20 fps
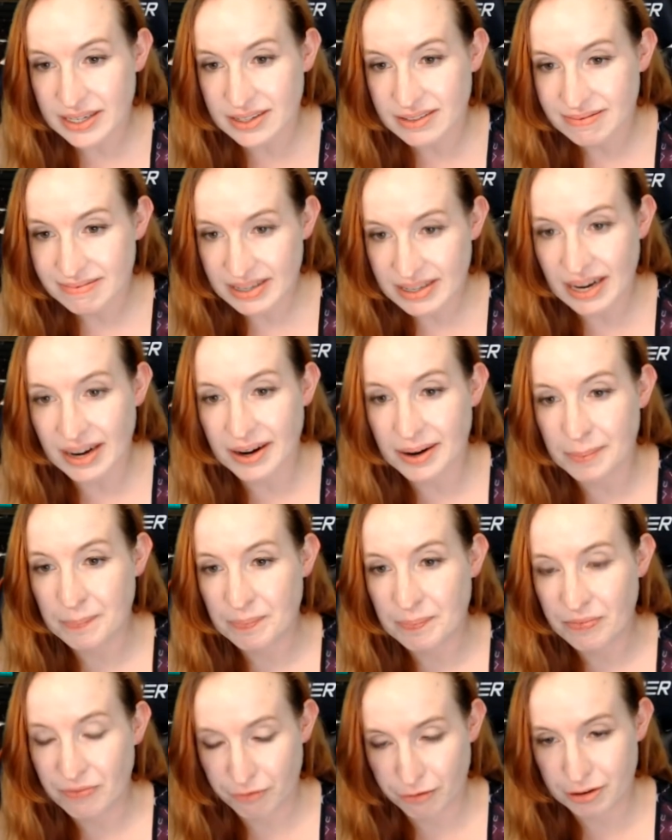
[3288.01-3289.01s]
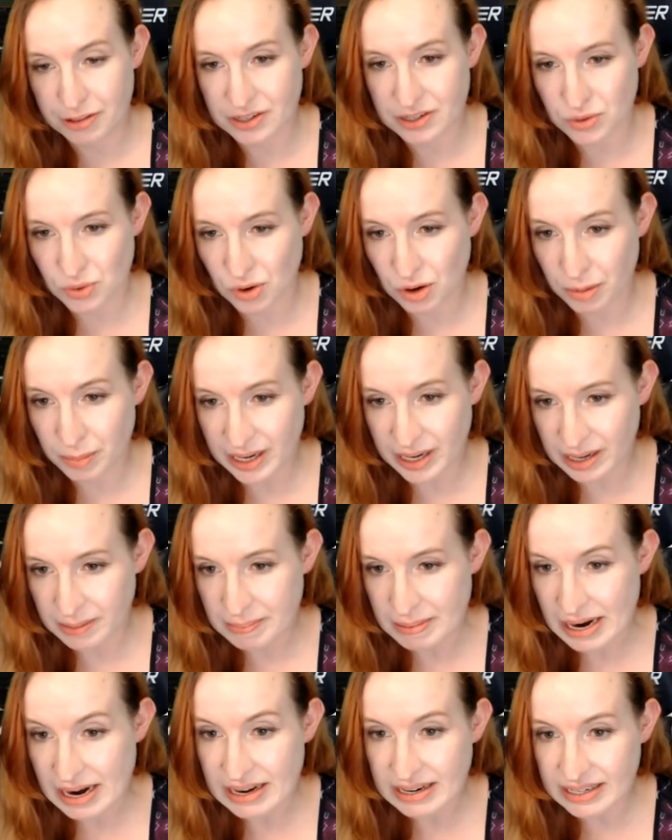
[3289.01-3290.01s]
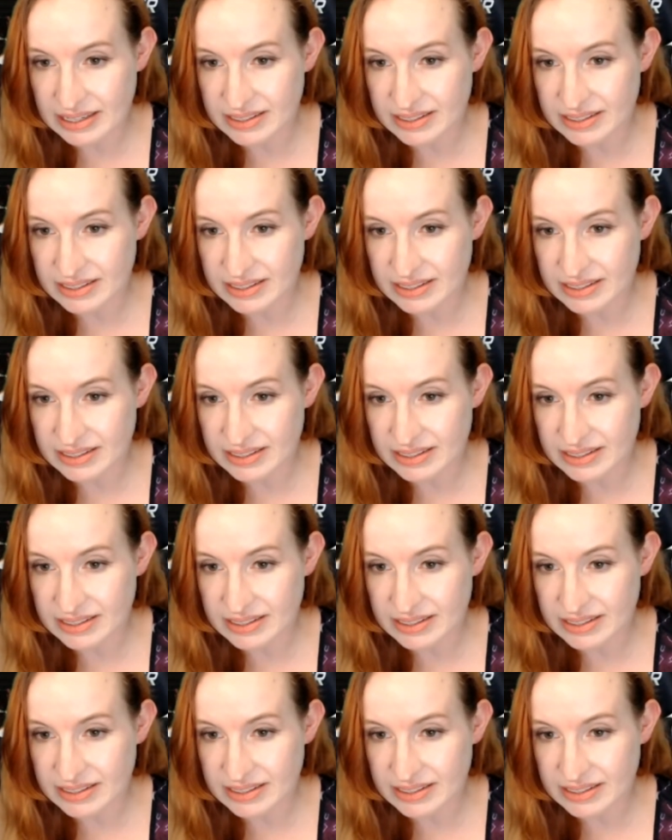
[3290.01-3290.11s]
for these orbiting bodies,